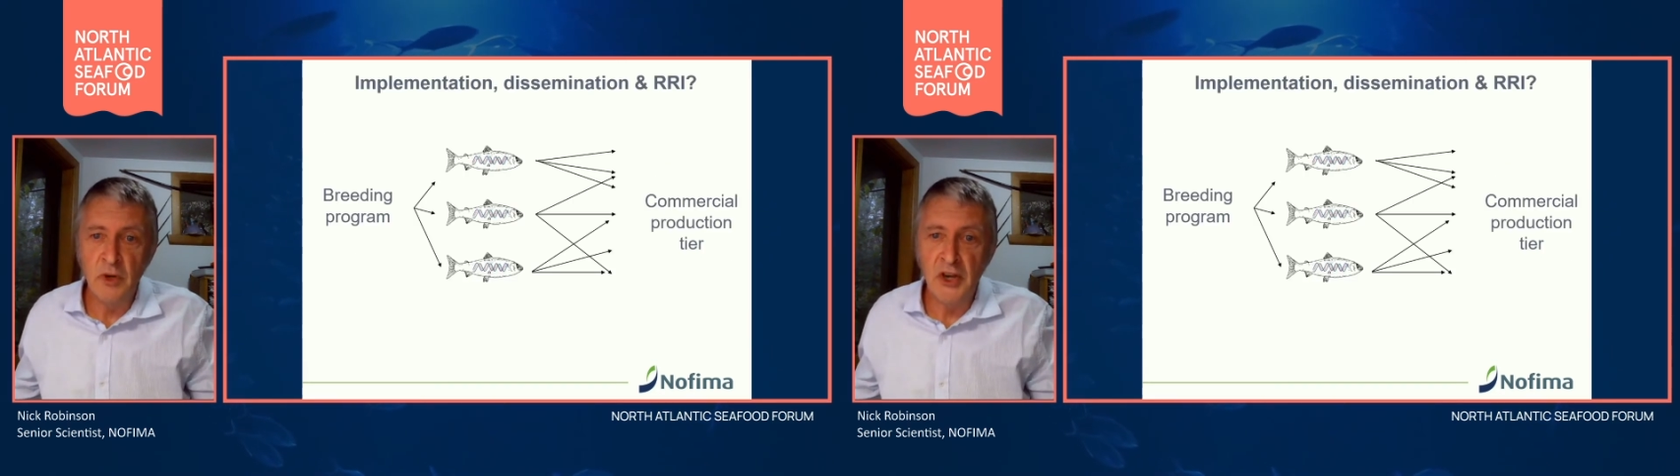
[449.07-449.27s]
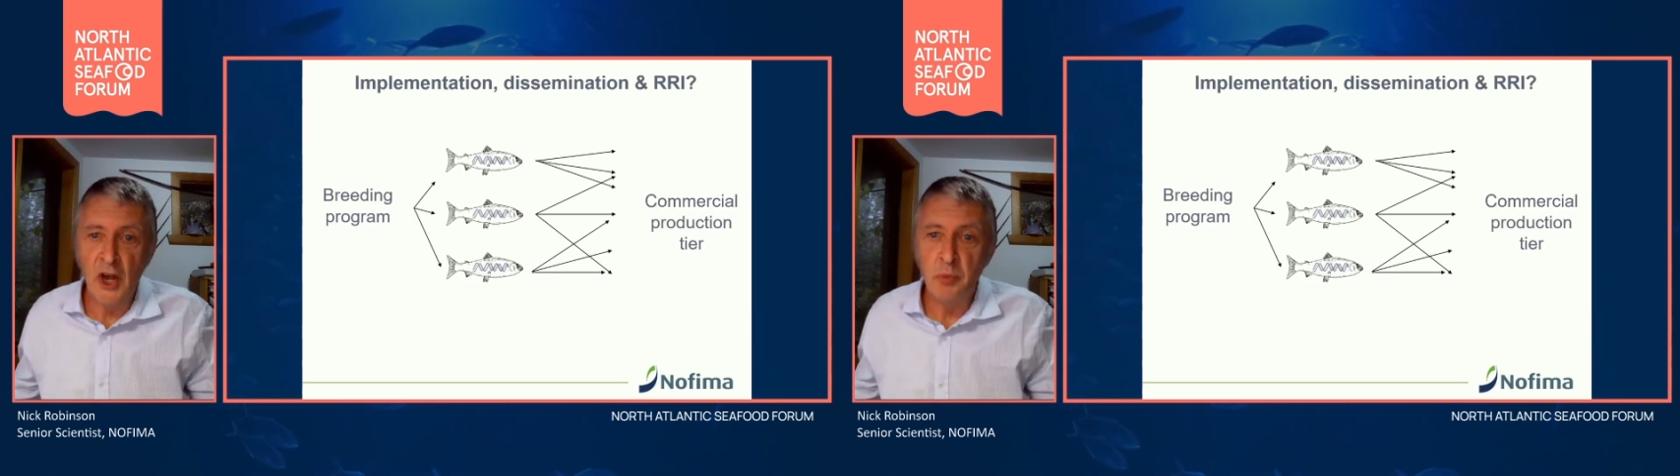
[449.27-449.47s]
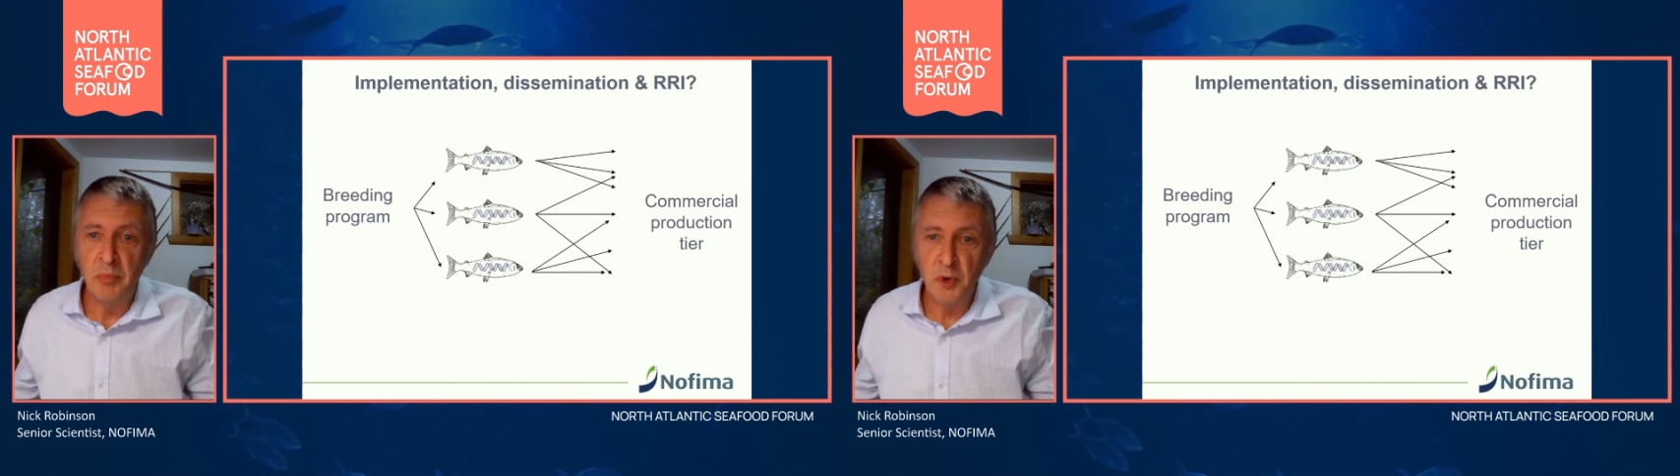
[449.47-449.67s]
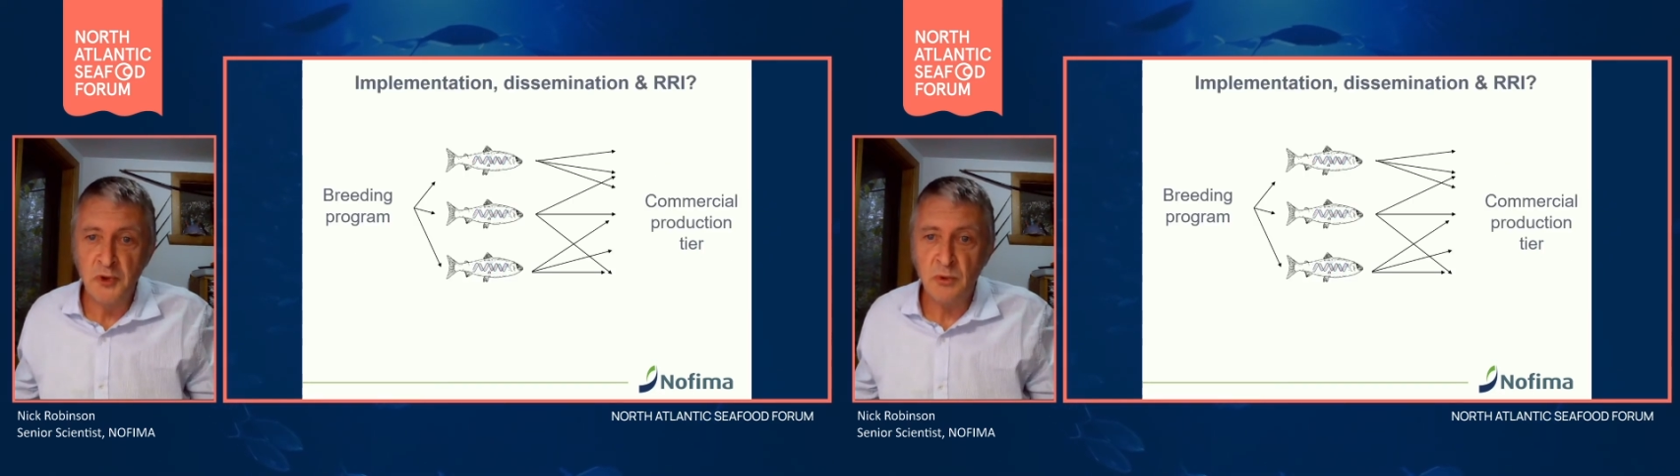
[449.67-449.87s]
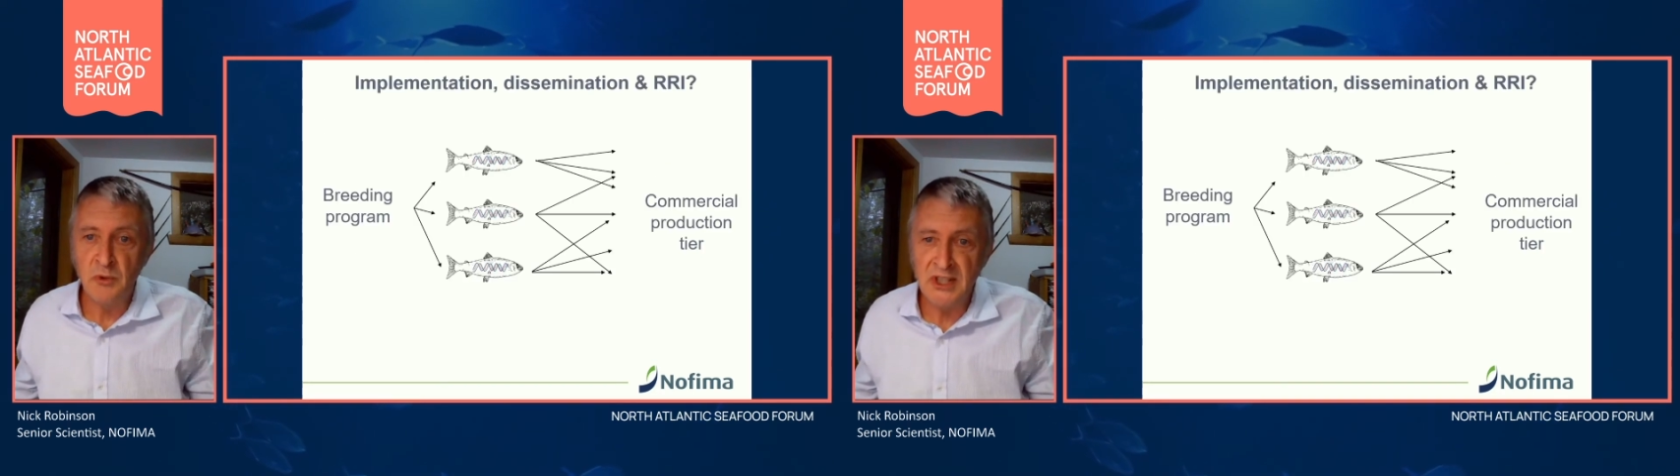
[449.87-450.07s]
we know
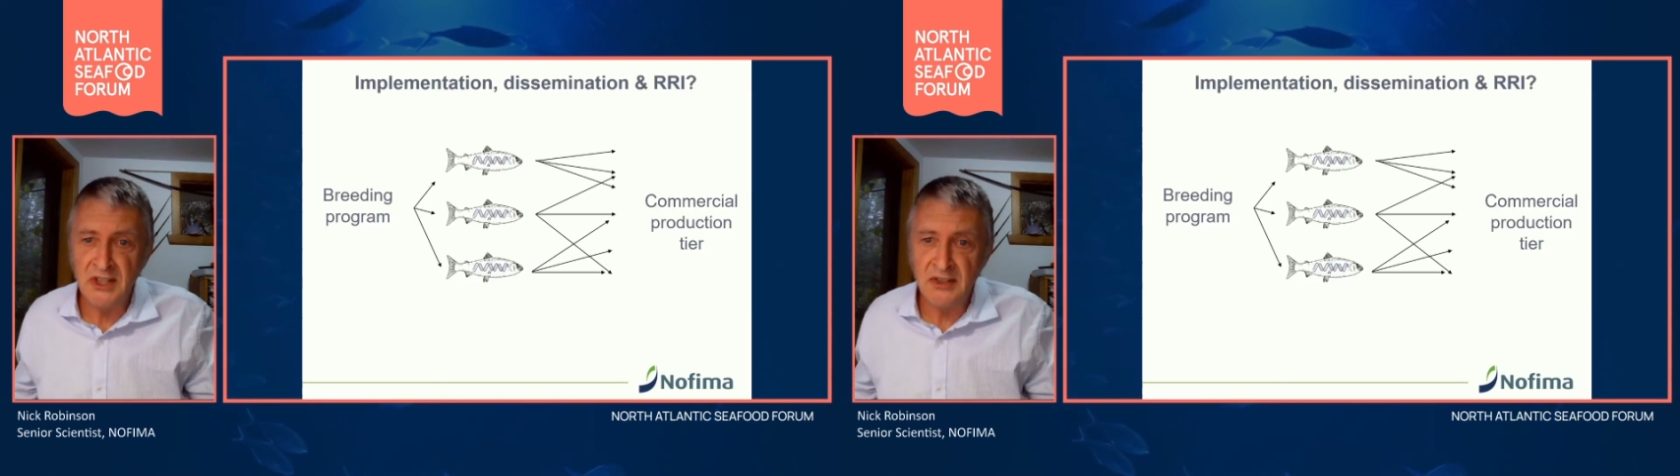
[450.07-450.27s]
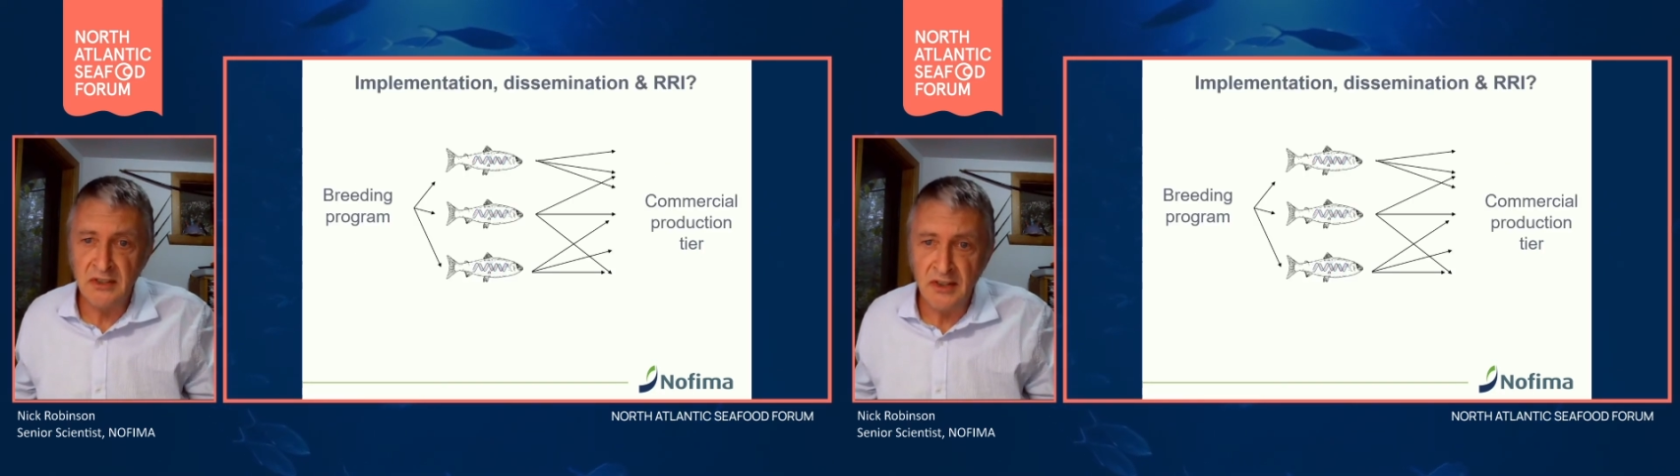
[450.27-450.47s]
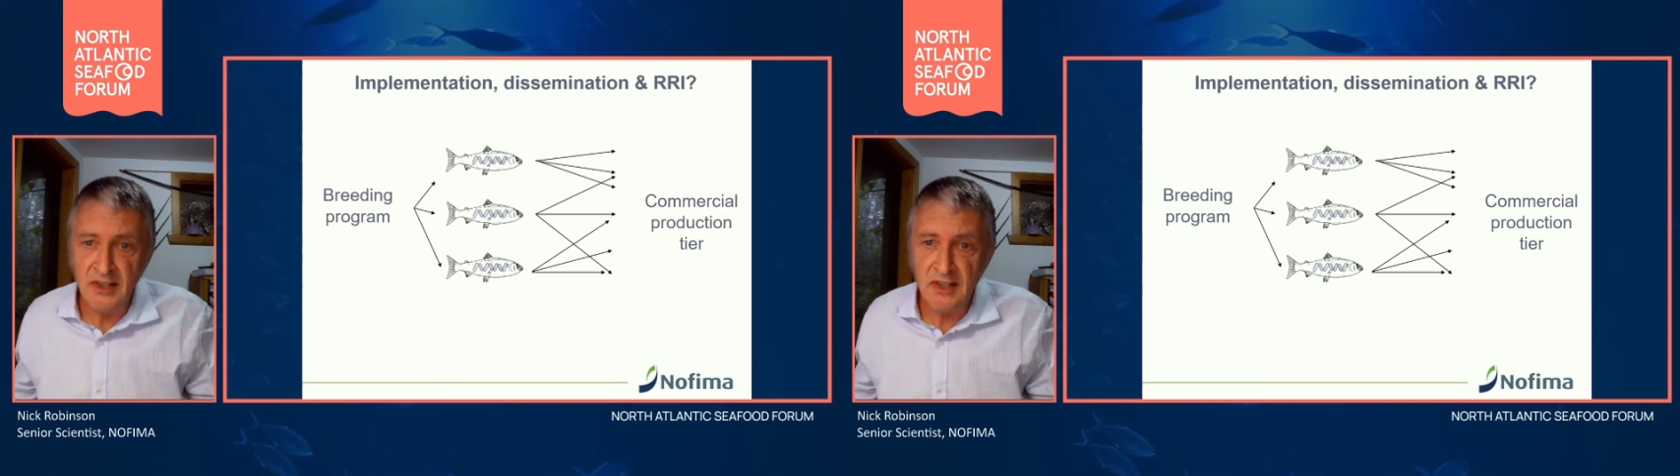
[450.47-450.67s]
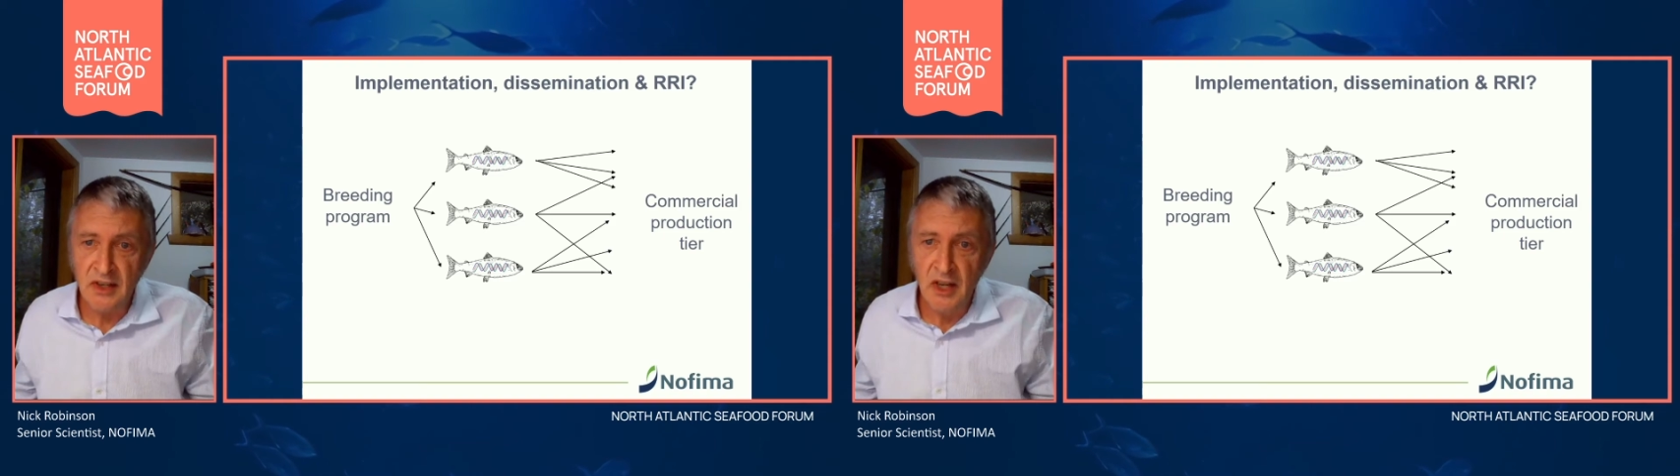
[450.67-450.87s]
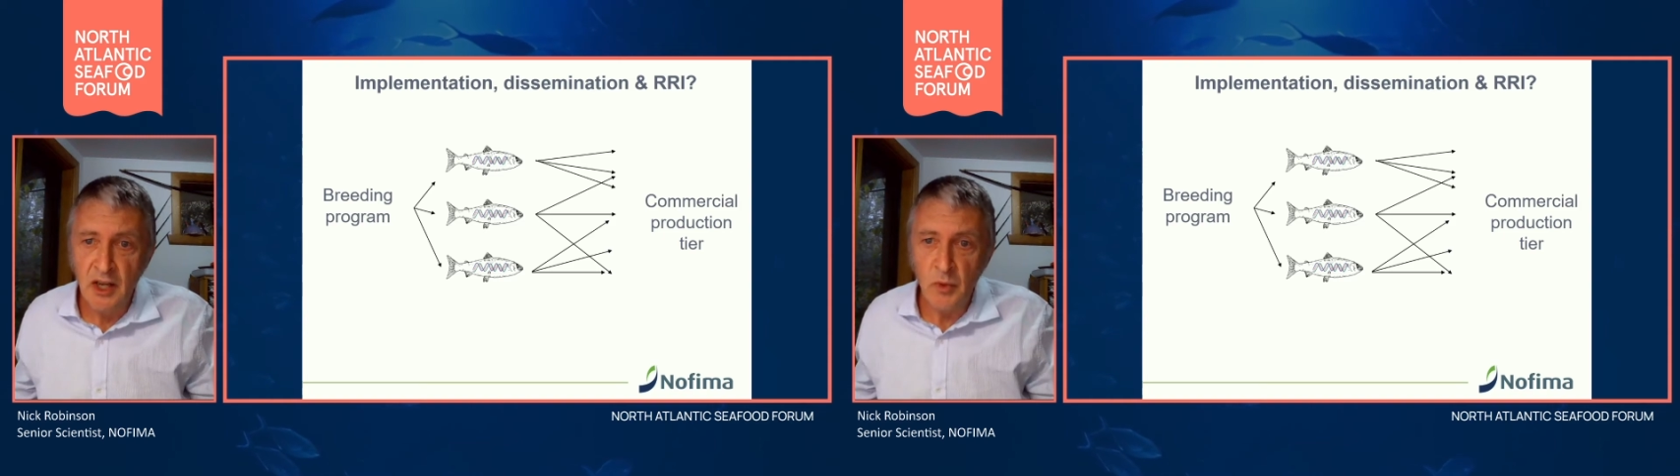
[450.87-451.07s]
boost resistance,